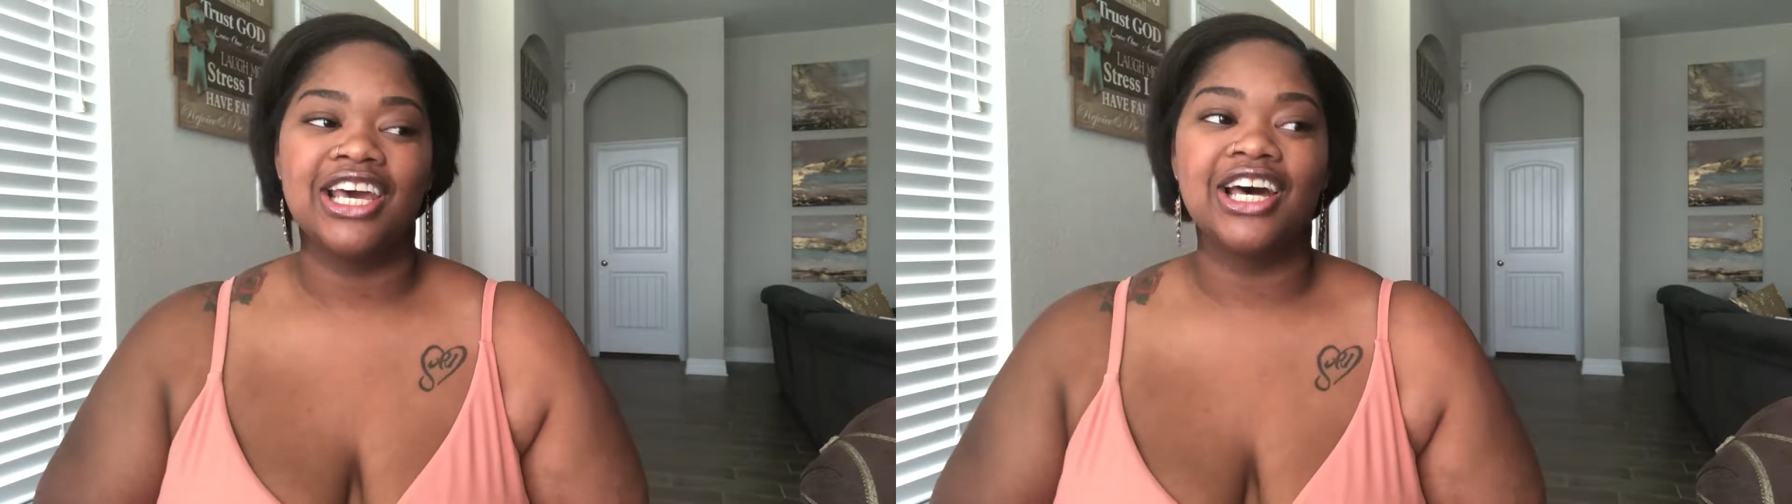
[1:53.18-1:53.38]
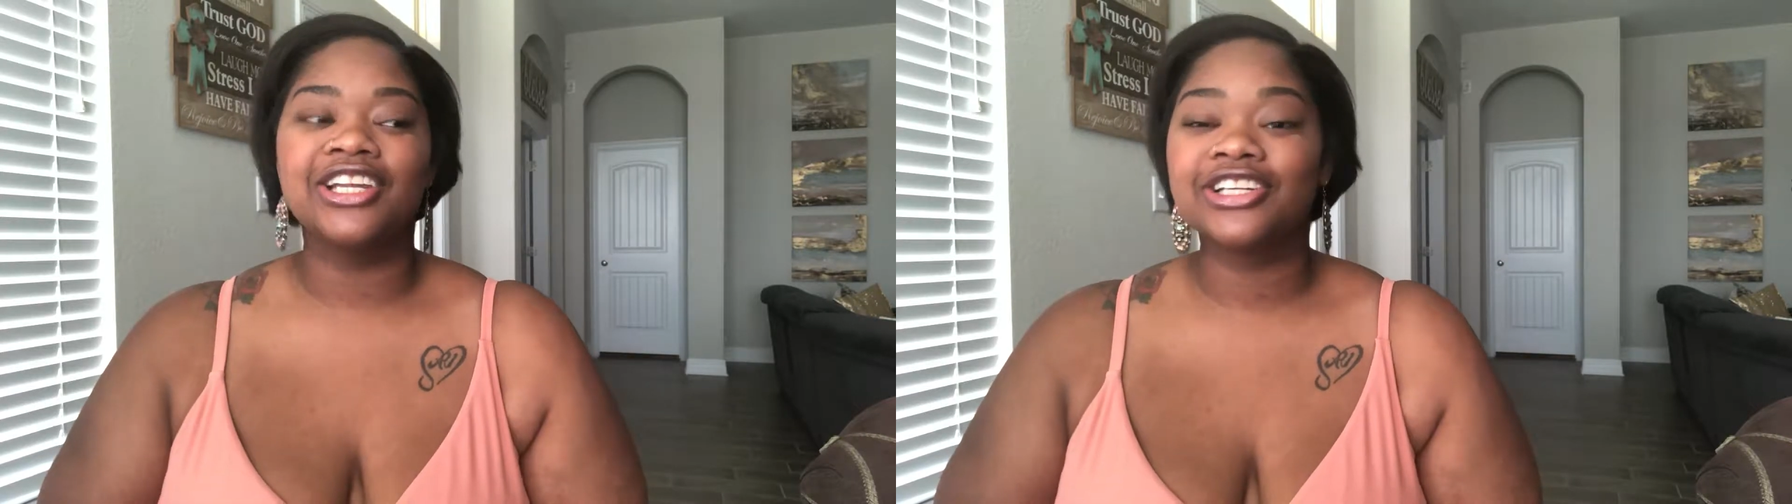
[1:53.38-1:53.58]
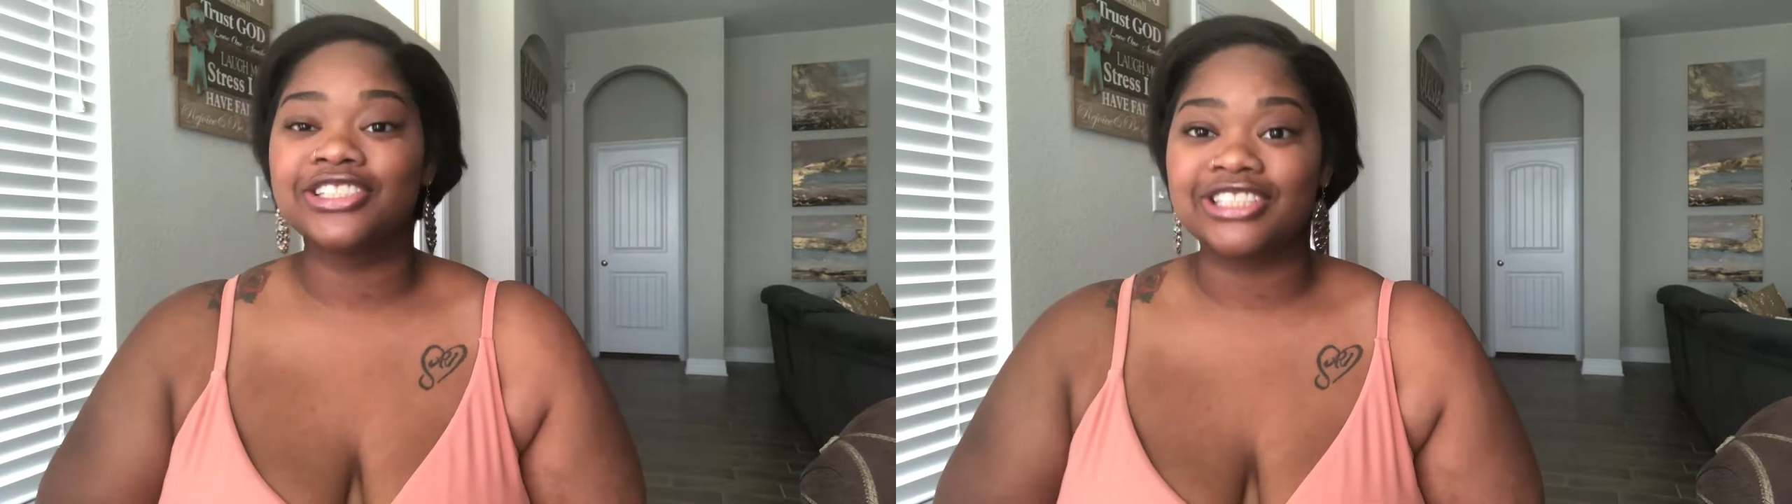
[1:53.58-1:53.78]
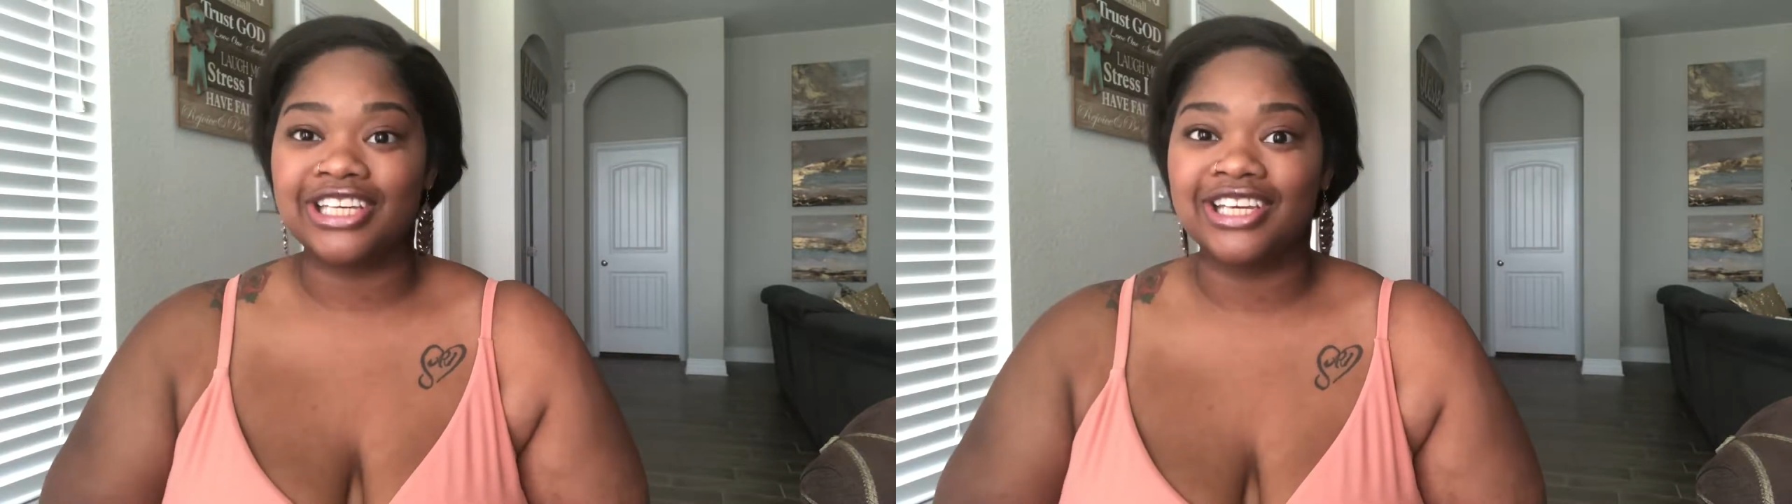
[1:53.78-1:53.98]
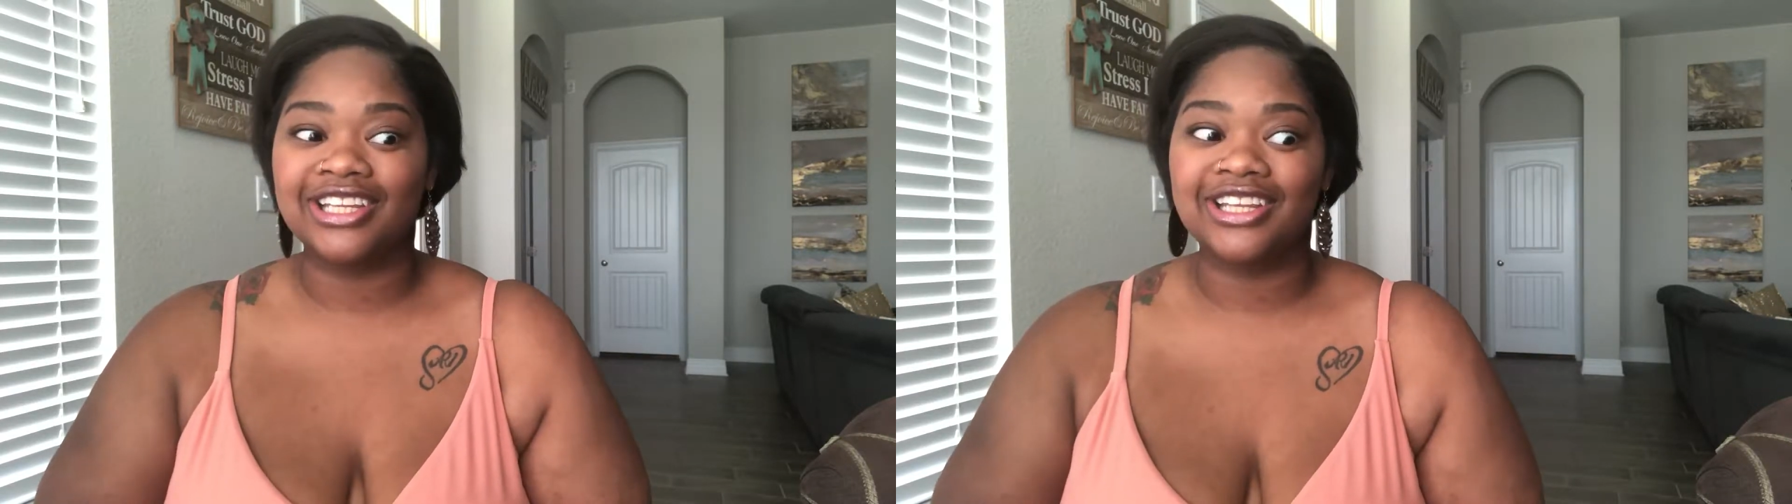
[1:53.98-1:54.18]

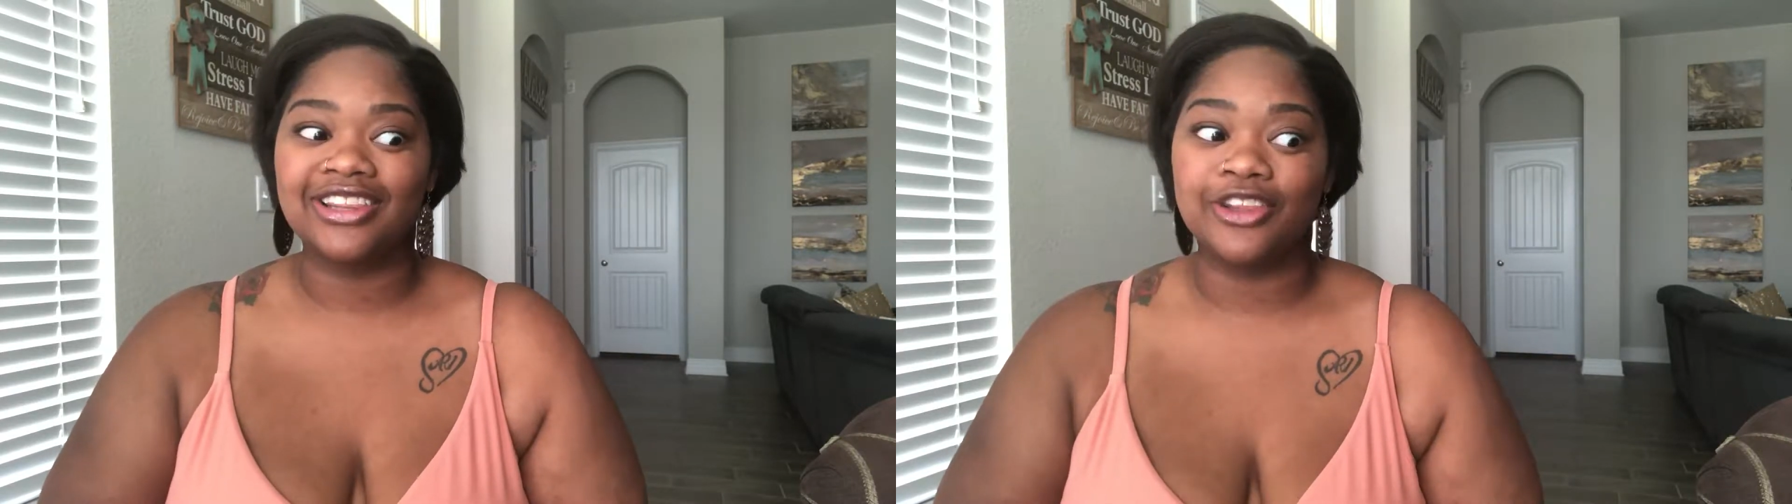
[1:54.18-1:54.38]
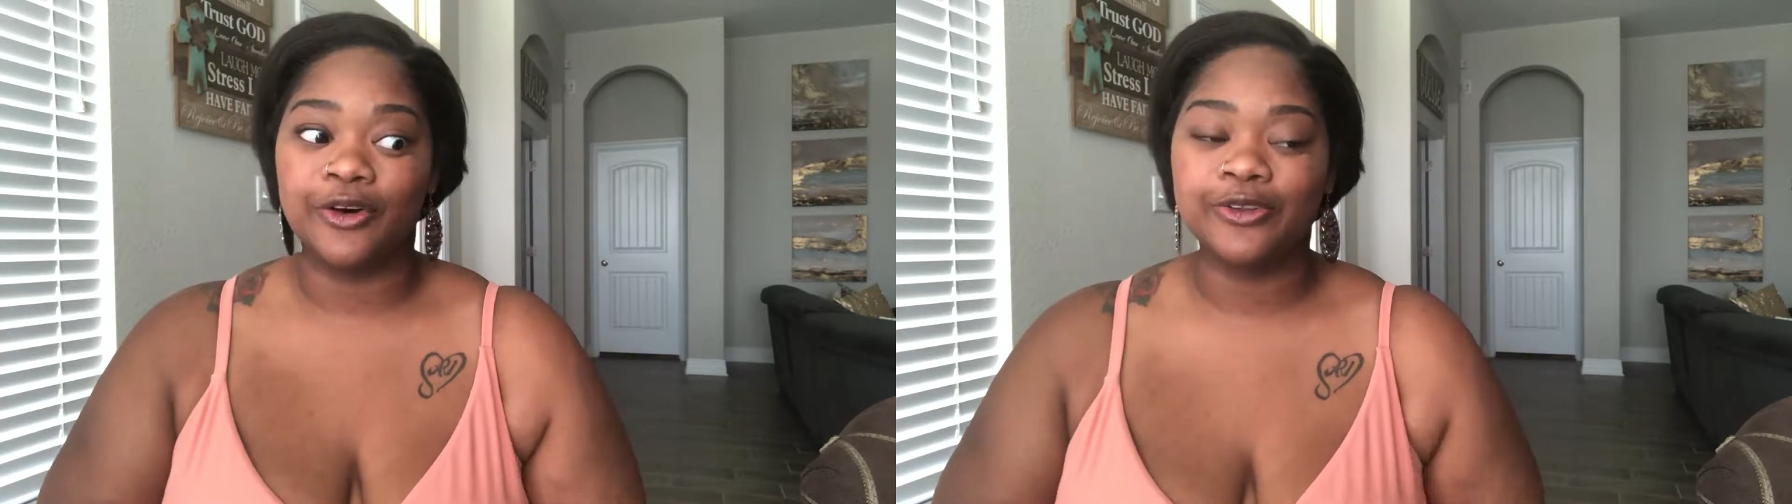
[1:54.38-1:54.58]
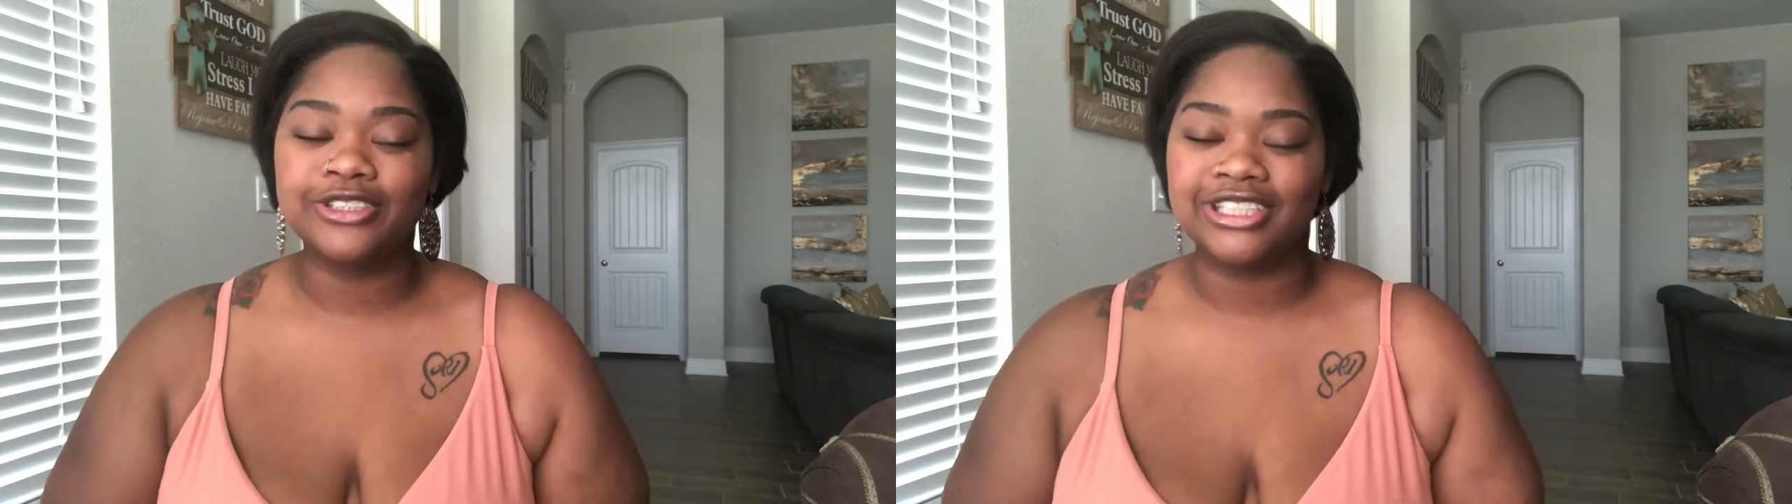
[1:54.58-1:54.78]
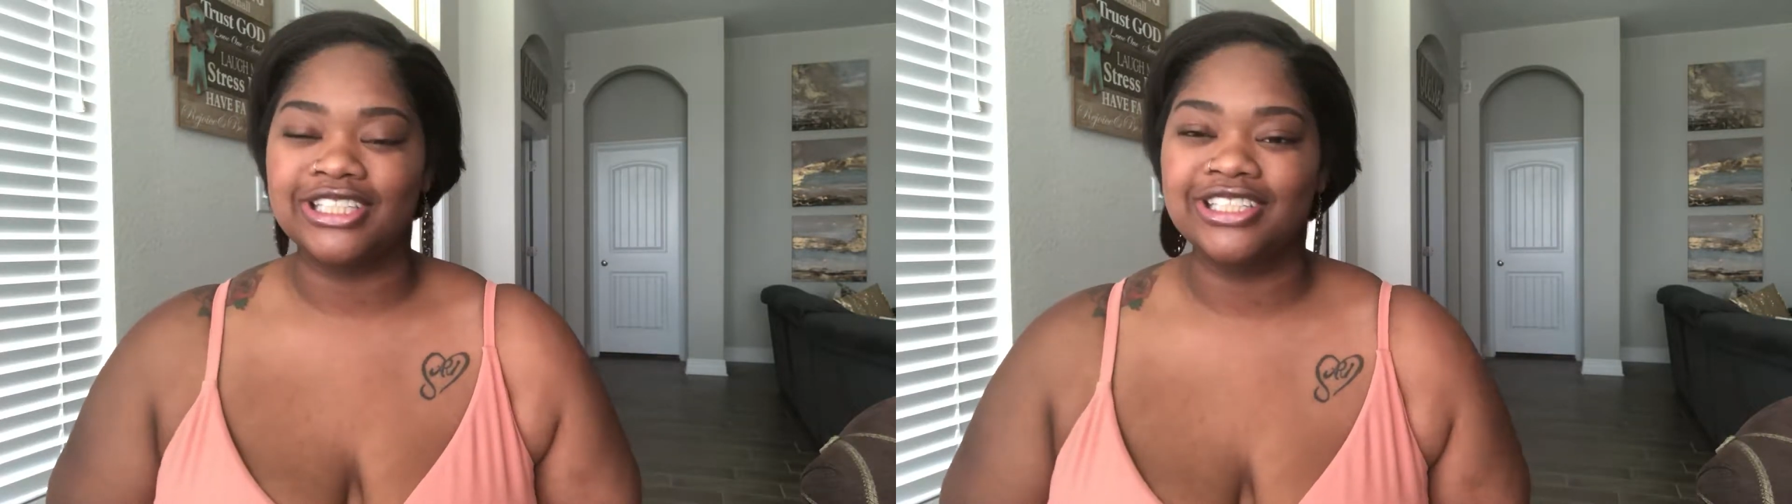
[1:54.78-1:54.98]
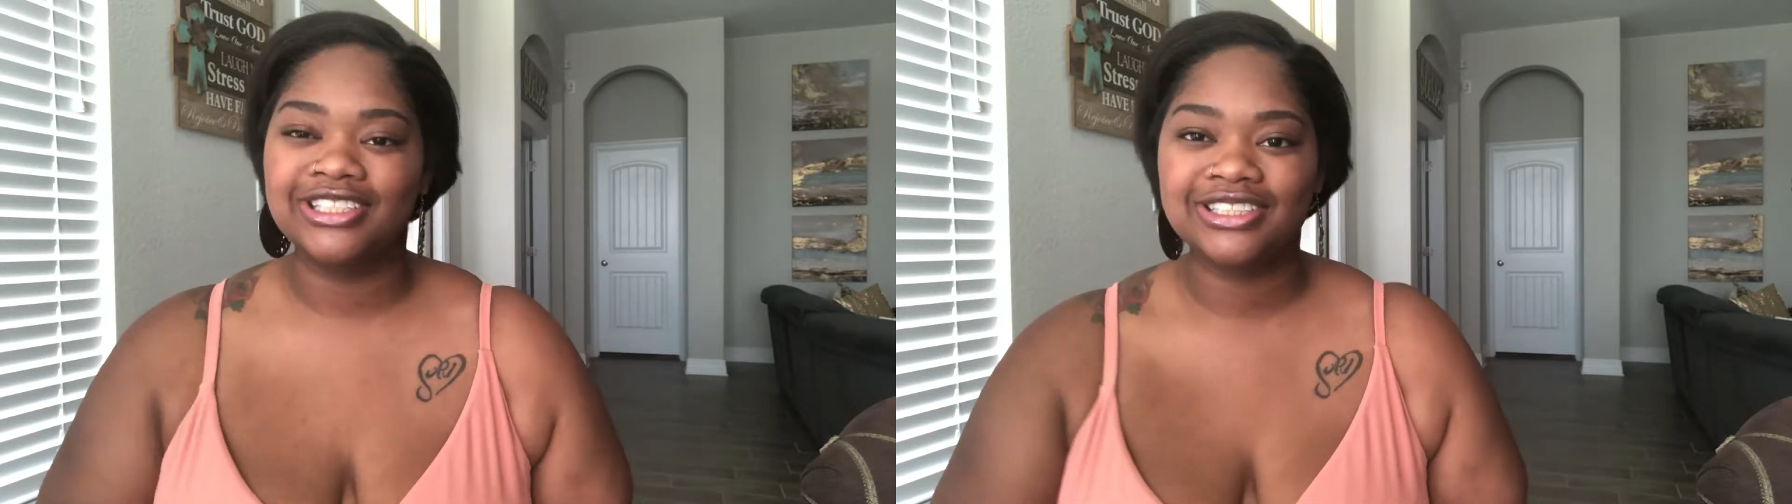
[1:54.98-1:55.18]
understand those
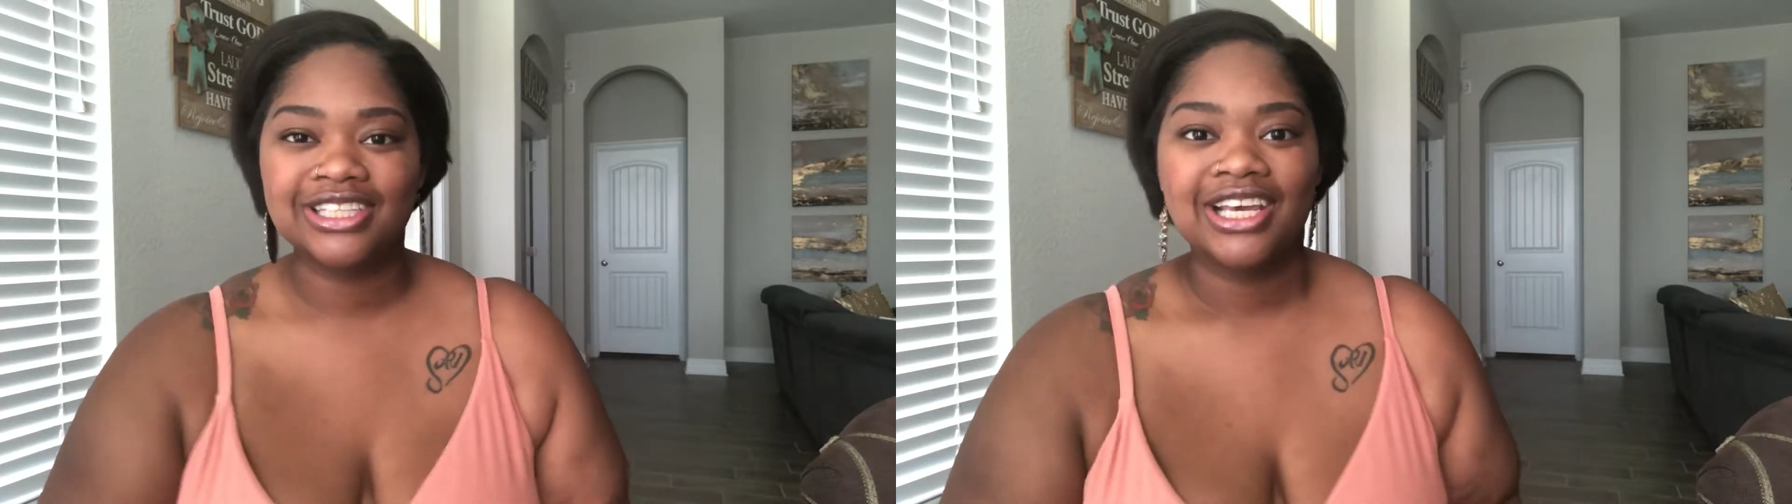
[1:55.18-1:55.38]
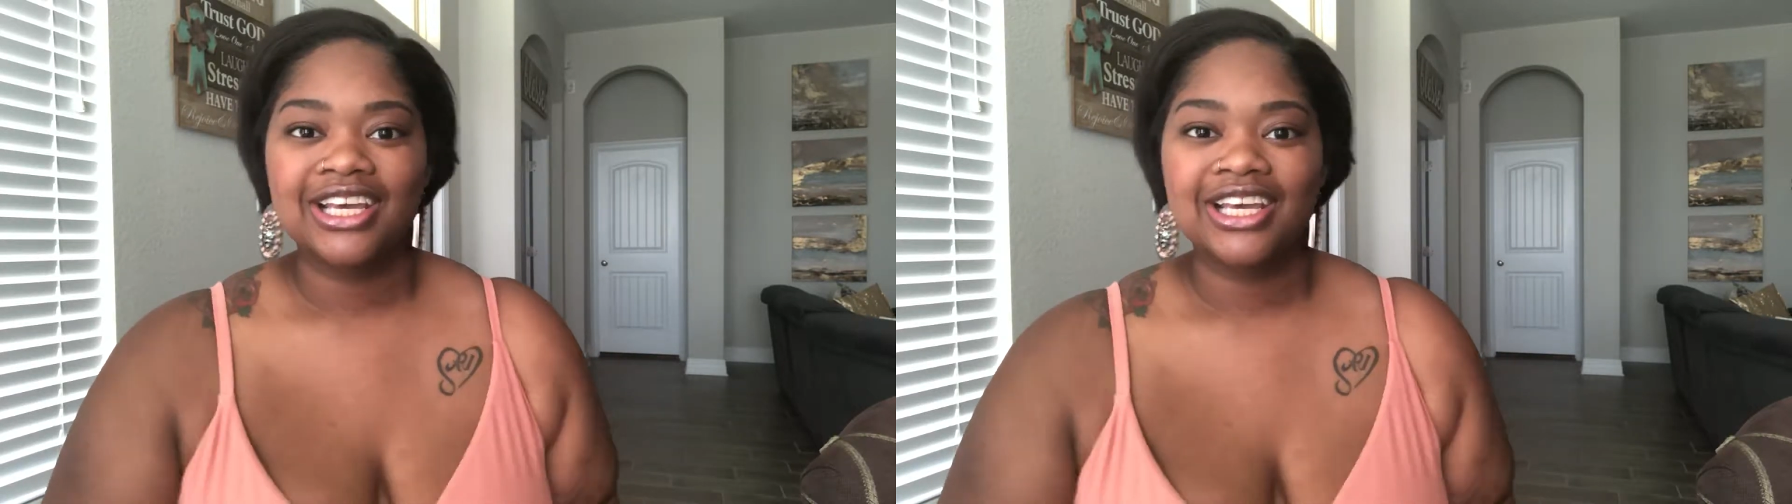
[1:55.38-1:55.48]
things,